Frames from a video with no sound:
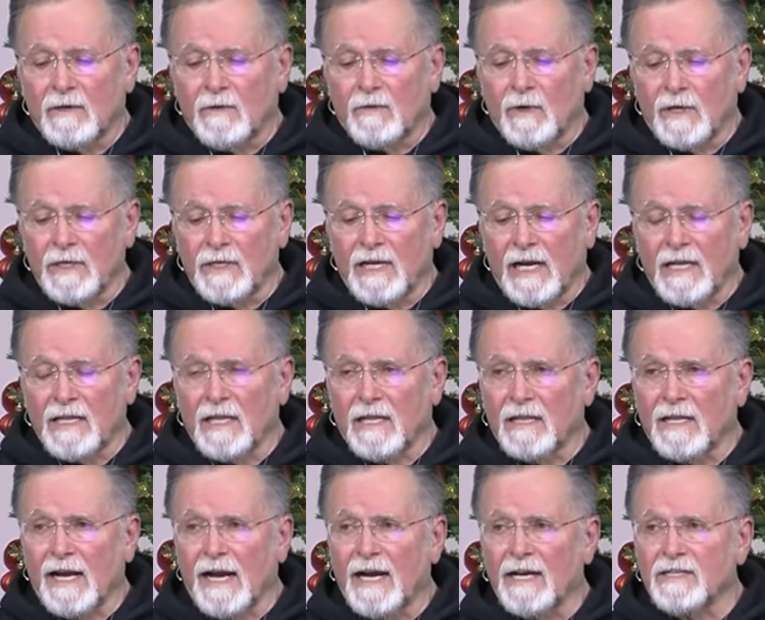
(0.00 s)
One day, the
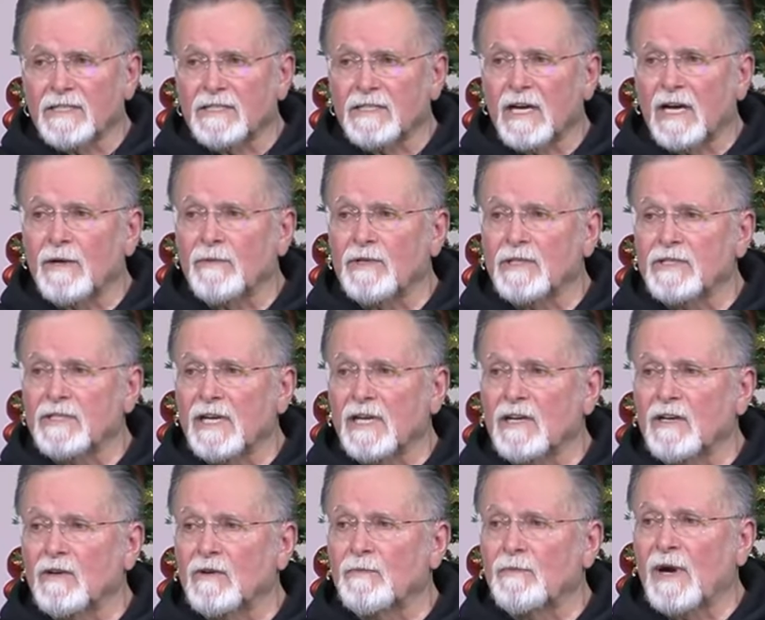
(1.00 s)
last time you say
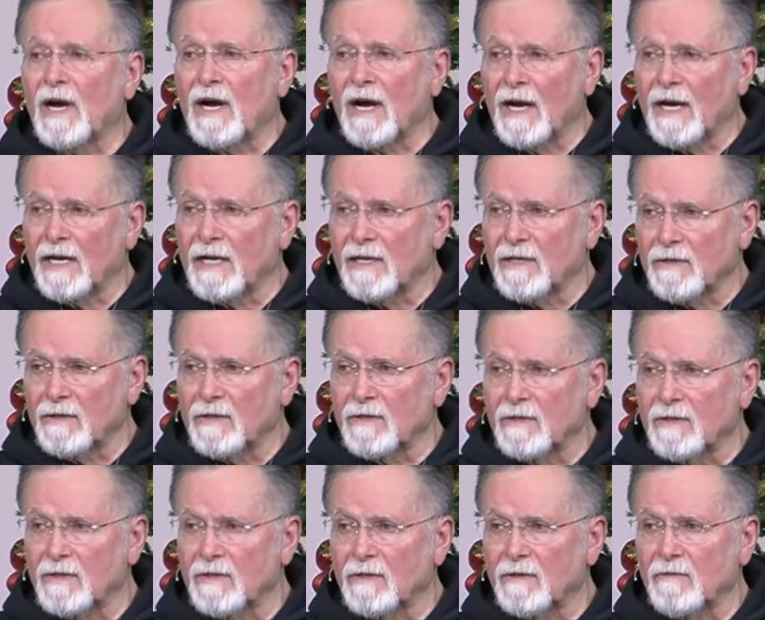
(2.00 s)
goodbye
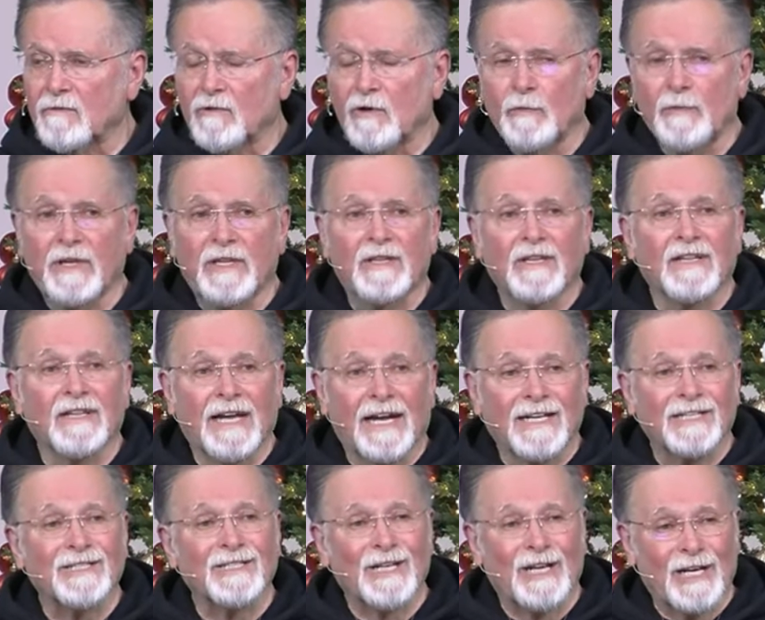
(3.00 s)
will be the
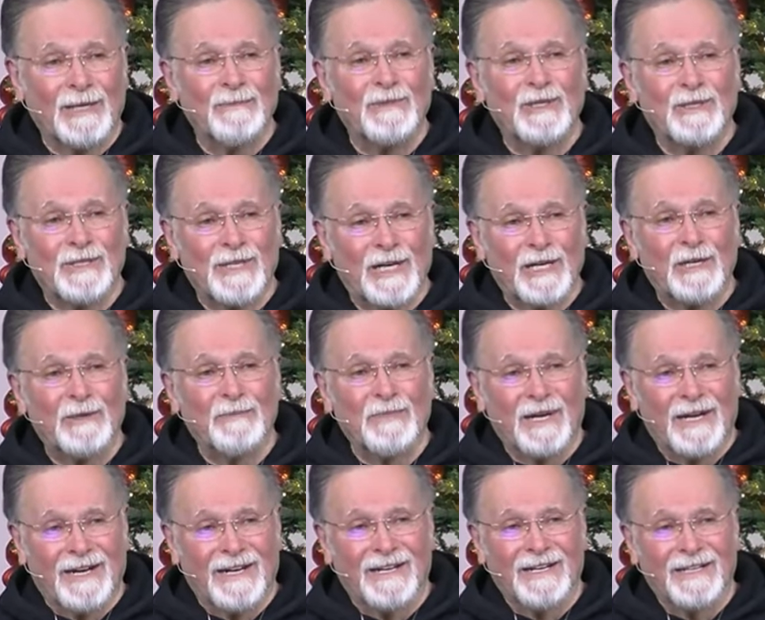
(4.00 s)
last time you say
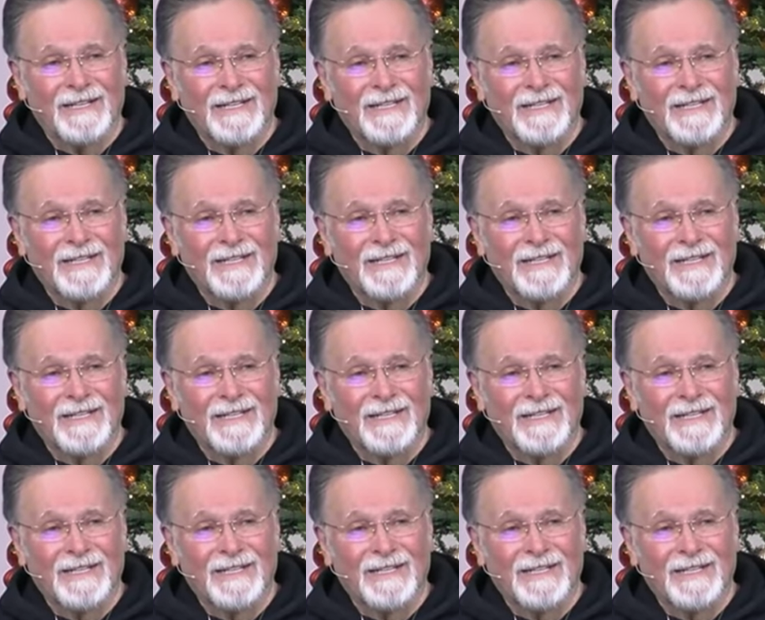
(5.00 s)
goodbye.